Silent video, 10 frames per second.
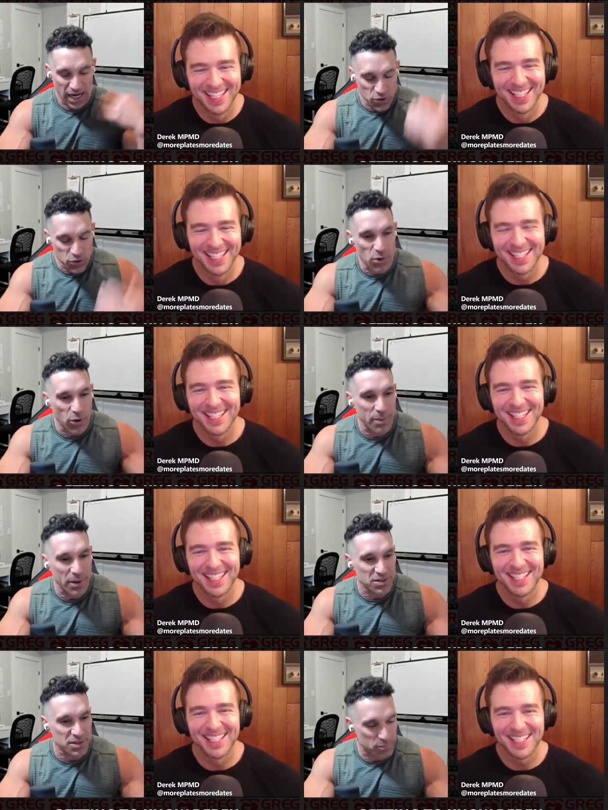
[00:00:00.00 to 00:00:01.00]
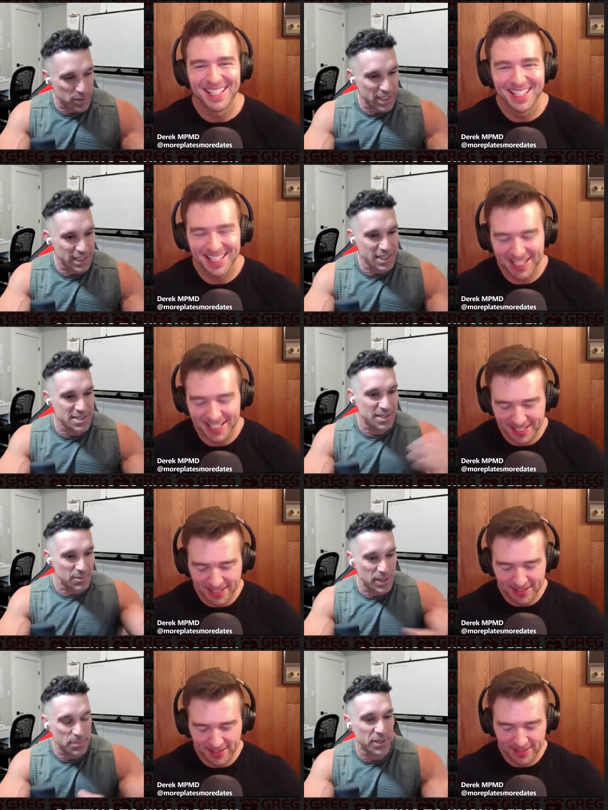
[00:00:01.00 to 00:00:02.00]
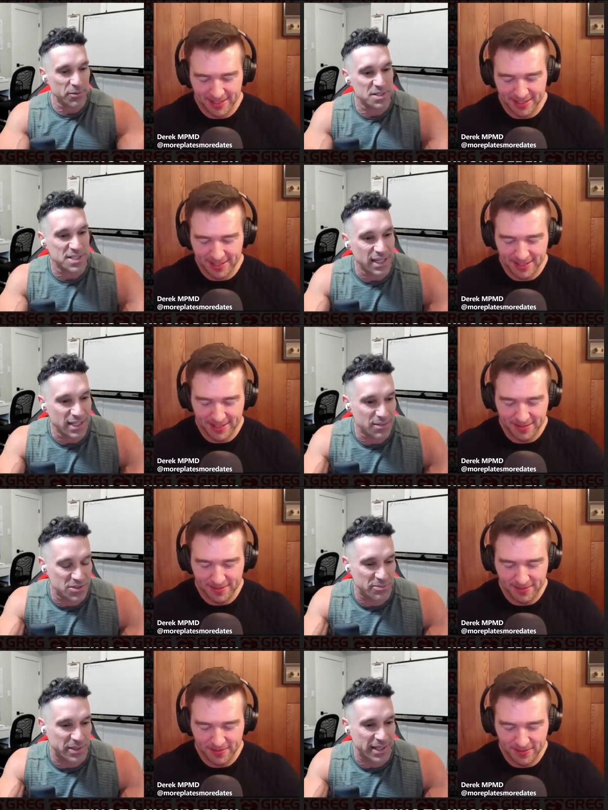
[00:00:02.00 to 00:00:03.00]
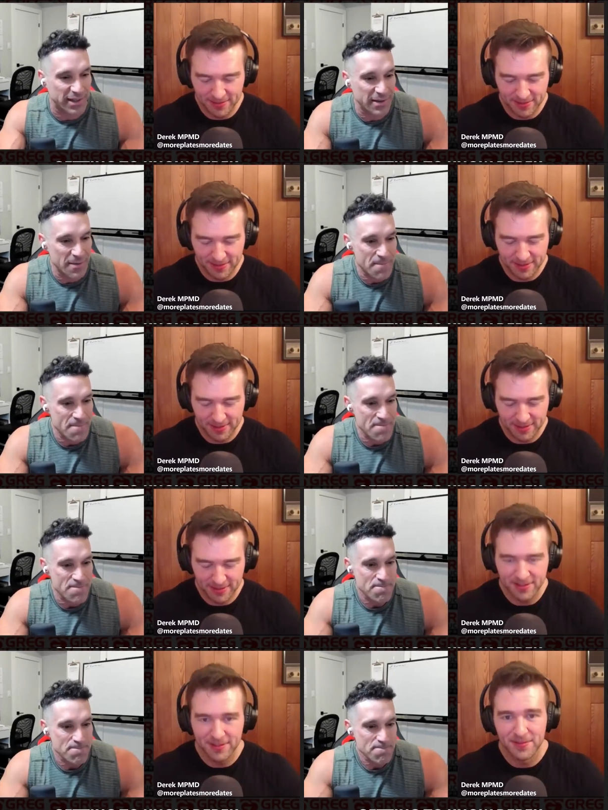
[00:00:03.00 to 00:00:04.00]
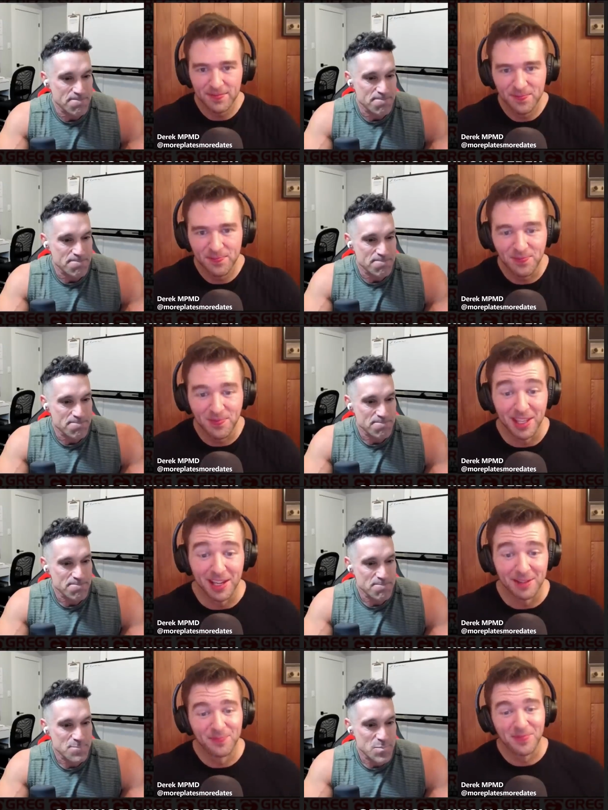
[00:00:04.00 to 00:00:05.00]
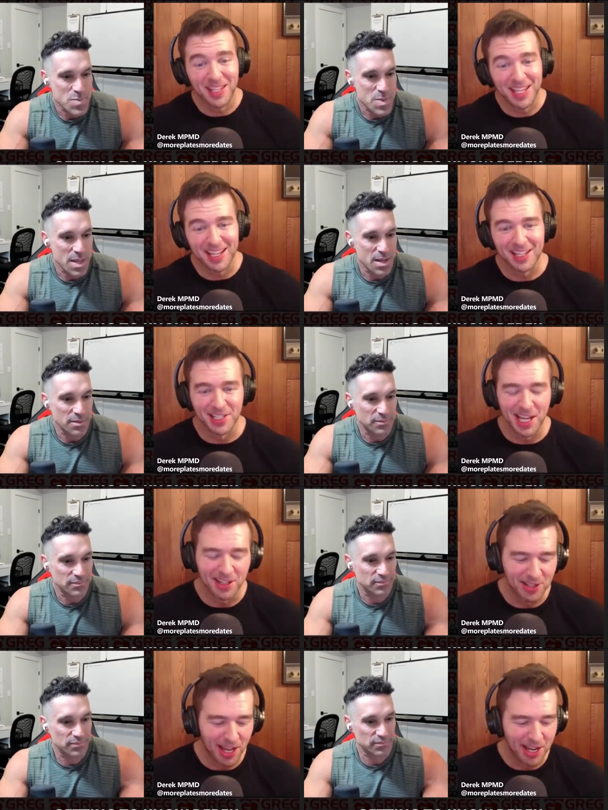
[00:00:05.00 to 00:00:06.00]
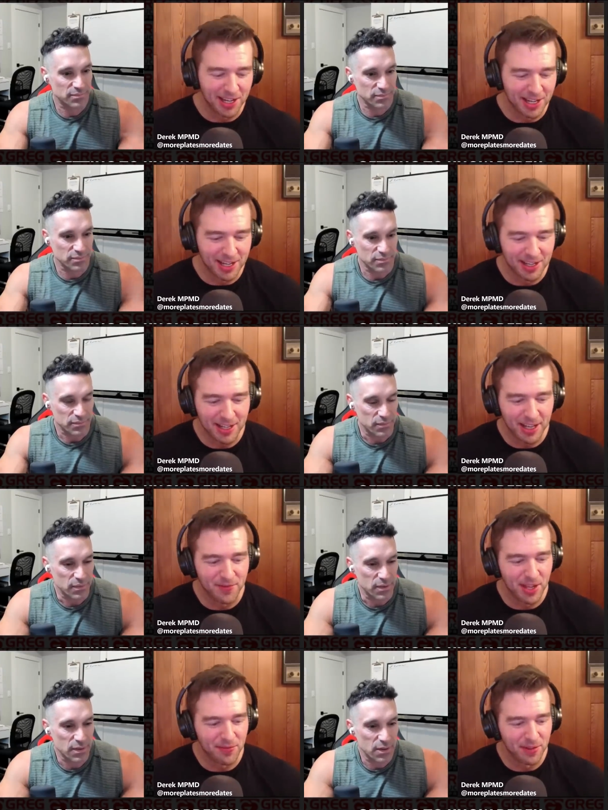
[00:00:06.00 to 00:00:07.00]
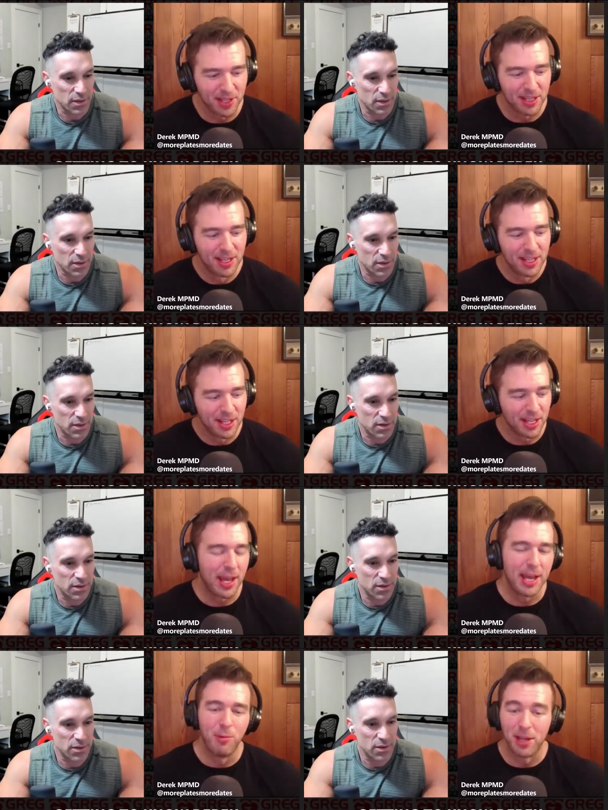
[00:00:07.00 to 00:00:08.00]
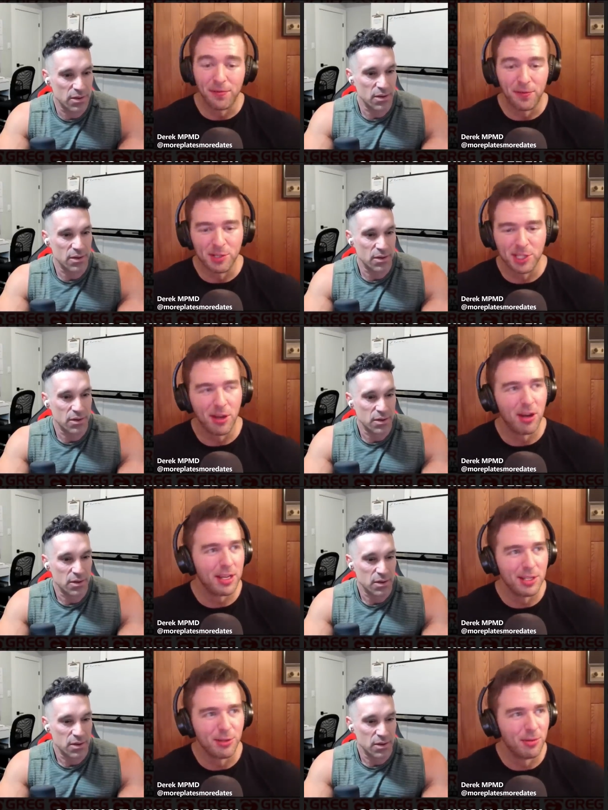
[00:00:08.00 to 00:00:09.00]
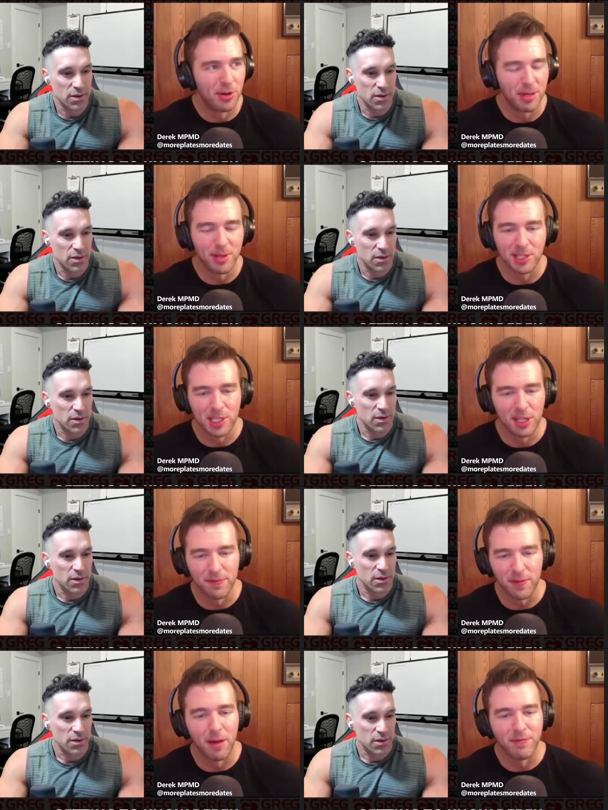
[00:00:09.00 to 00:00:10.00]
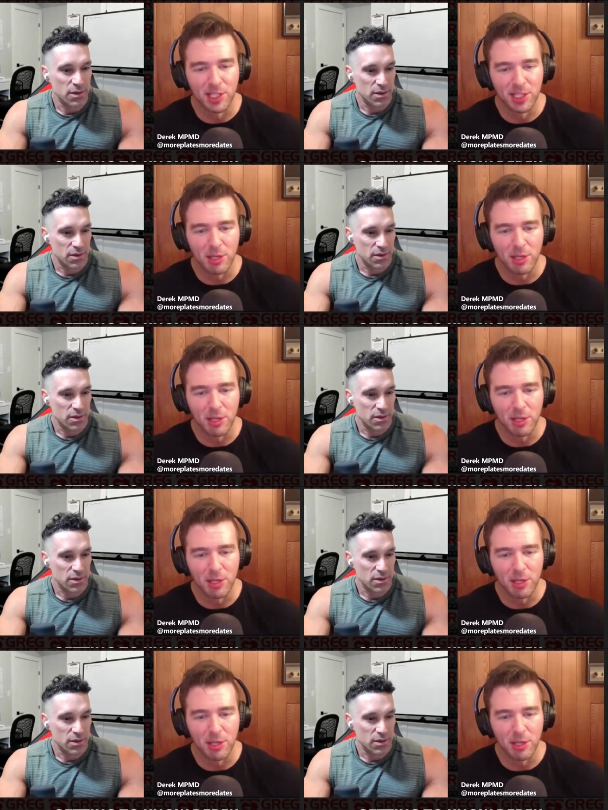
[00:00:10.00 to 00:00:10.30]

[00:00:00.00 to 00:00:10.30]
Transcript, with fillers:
Speaker 1: I knew more about the PEDs than the people that were selling them to me.
Speaker 2: Yeah, yeah, exactly. I uh, have definitely like when I first got into learning about this stuff. Obviously, you